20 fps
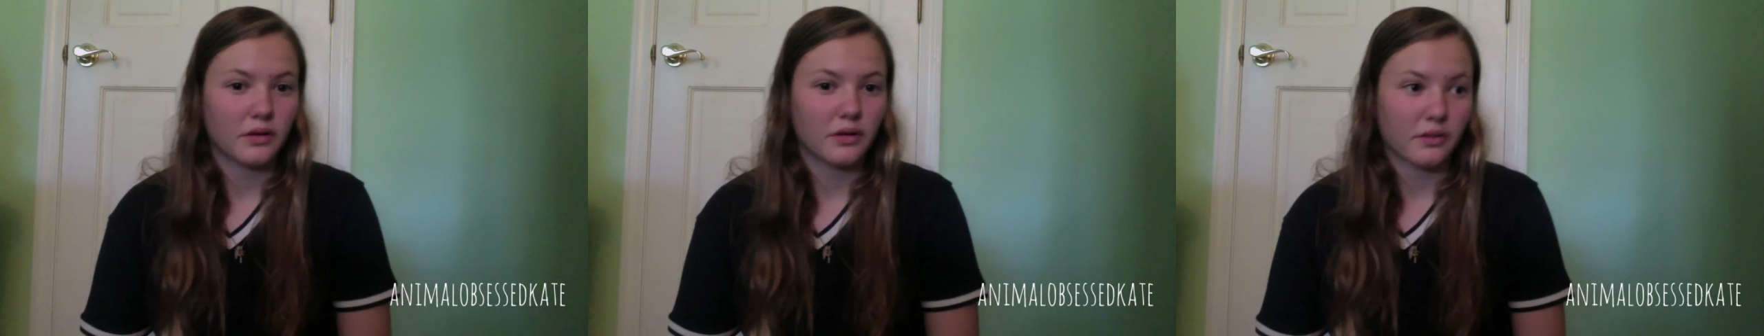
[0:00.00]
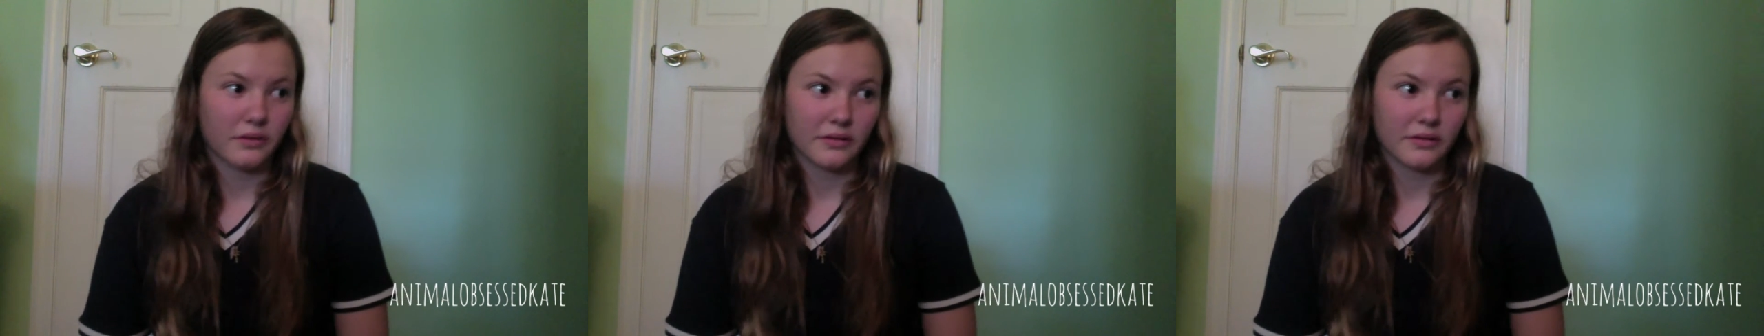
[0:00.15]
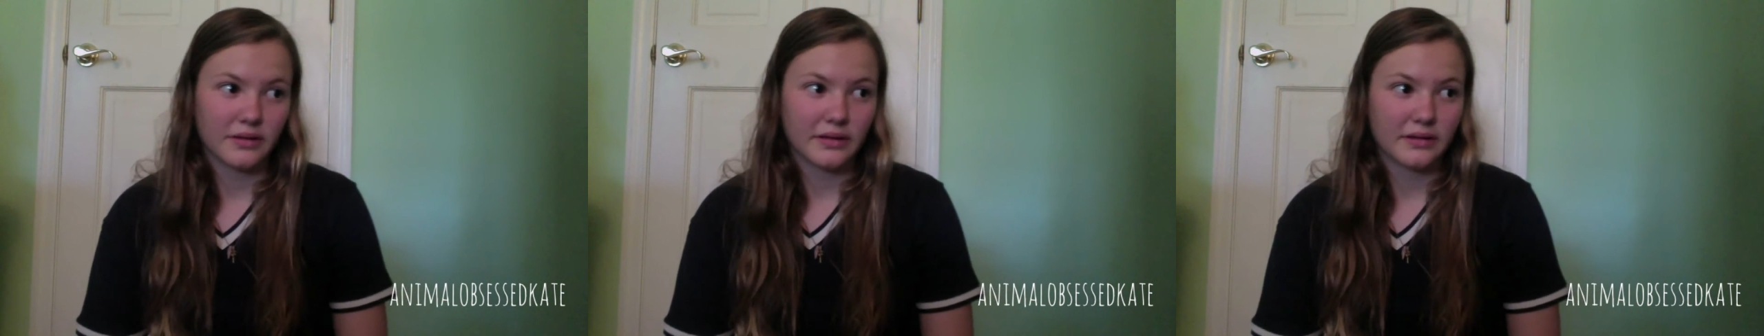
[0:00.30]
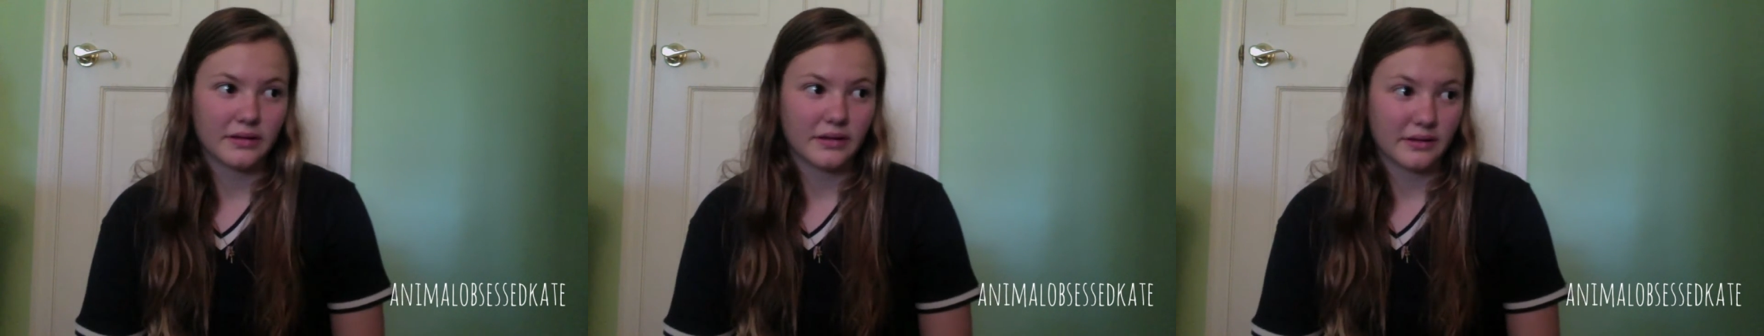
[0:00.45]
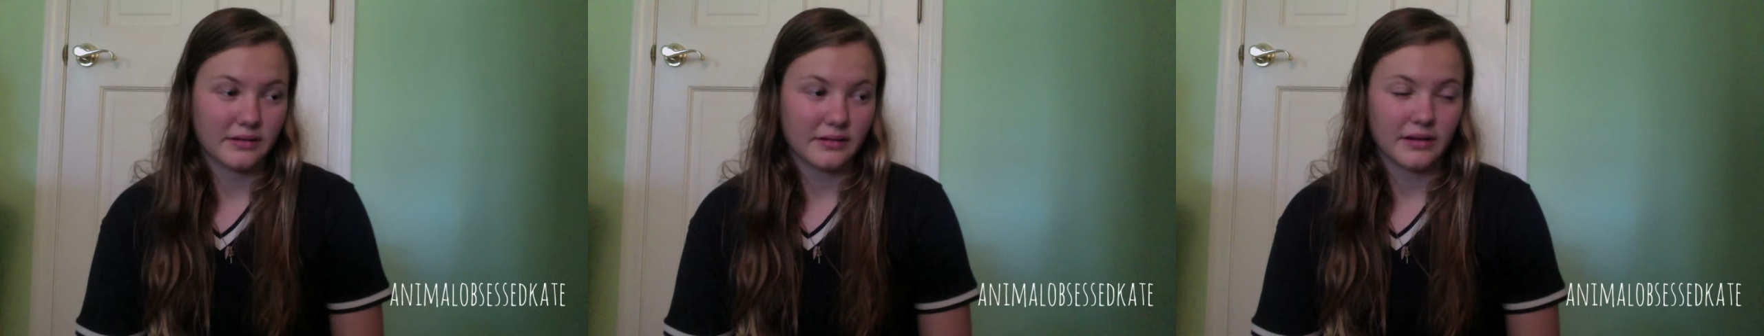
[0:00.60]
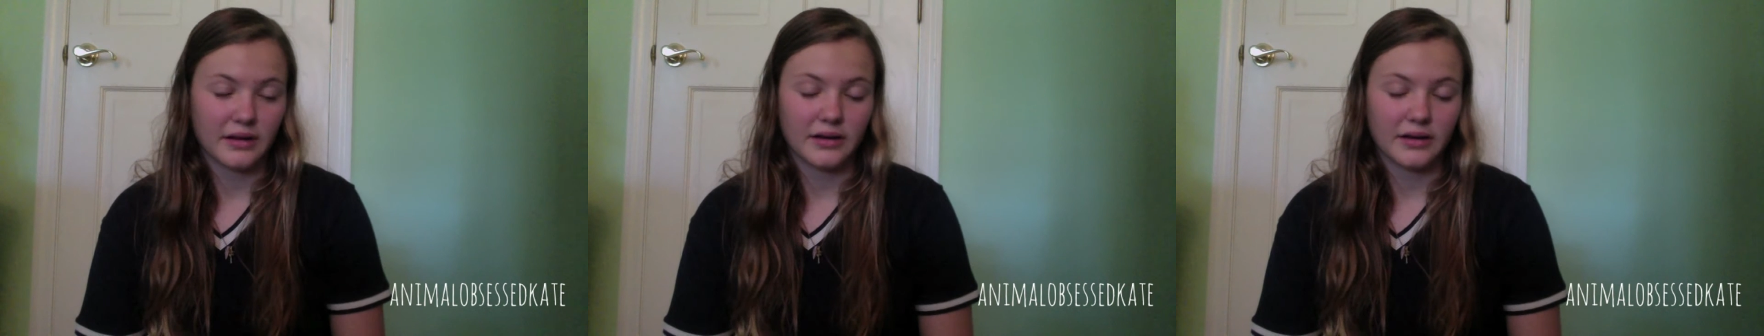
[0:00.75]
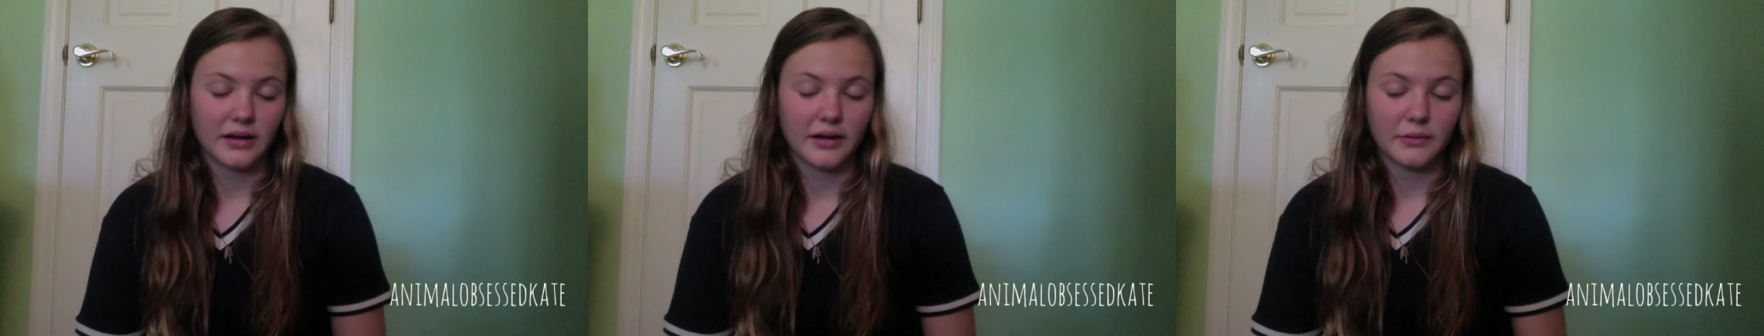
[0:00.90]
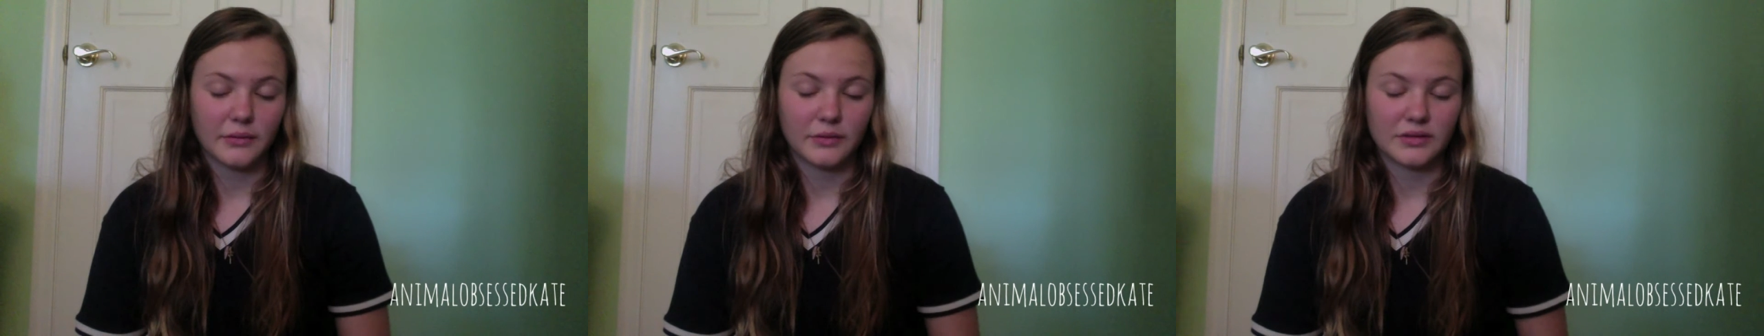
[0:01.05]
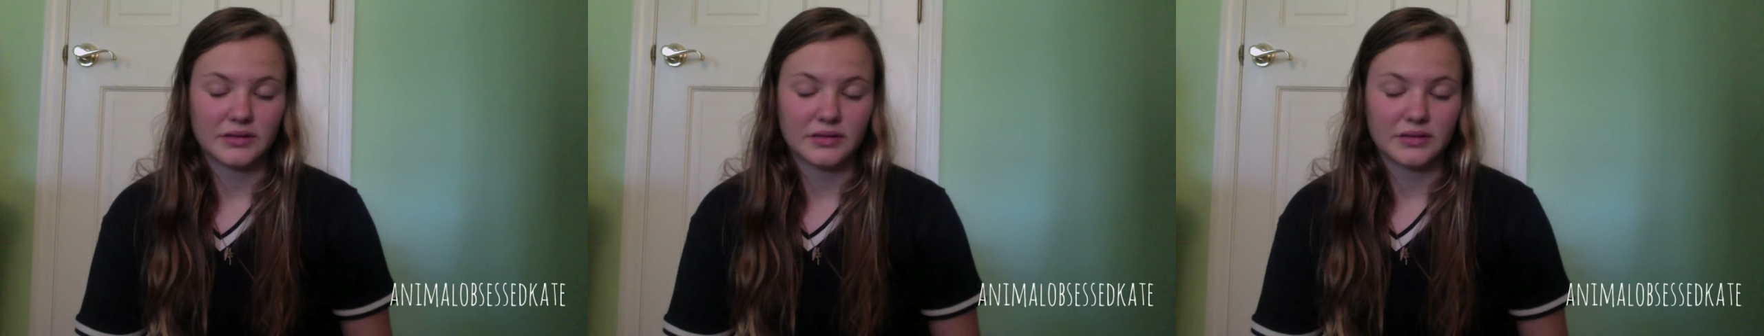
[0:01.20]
the six ninety-nine ones?"